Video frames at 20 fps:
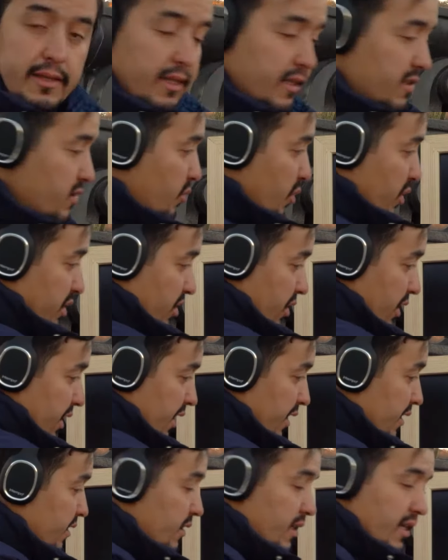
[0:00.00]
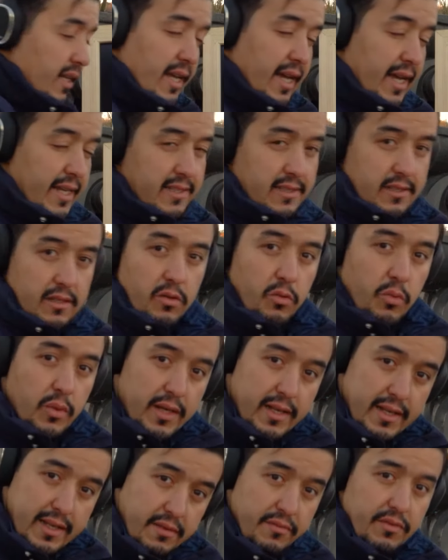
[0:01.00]
This water here
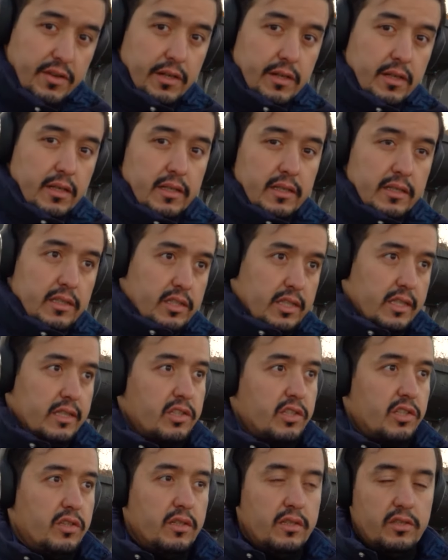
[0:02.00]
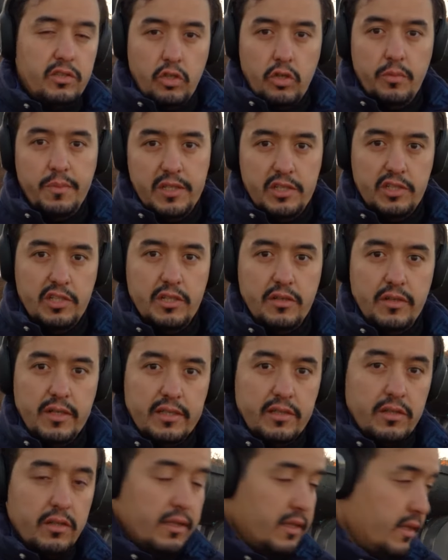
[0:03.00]
will never touch the turbine
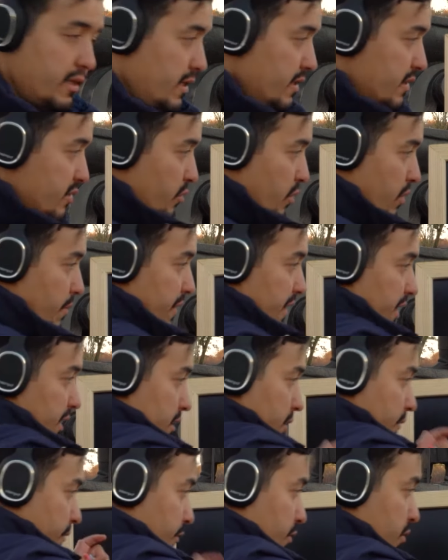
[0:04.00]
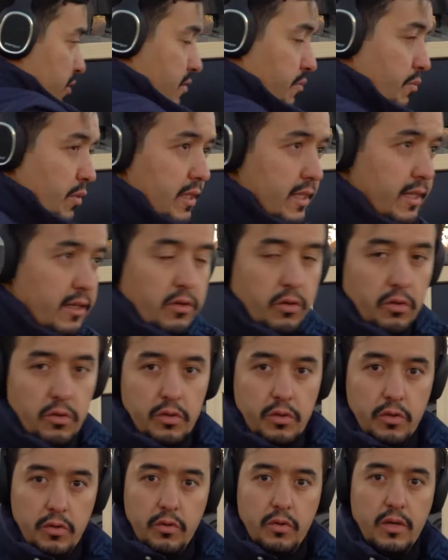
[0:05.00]
generator. This will be in the first building
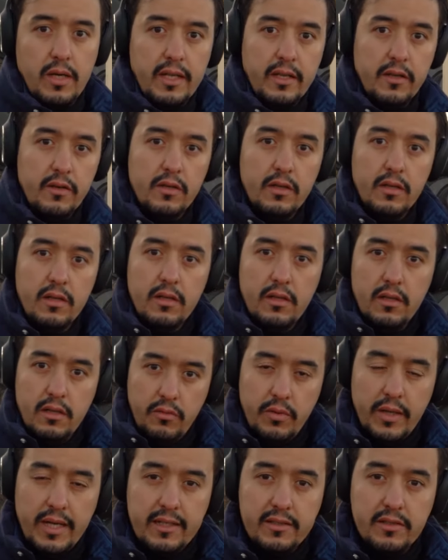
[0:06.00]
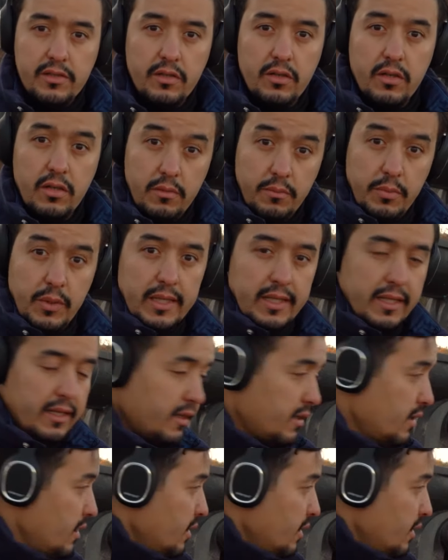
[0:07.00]
called nuclear reactor building.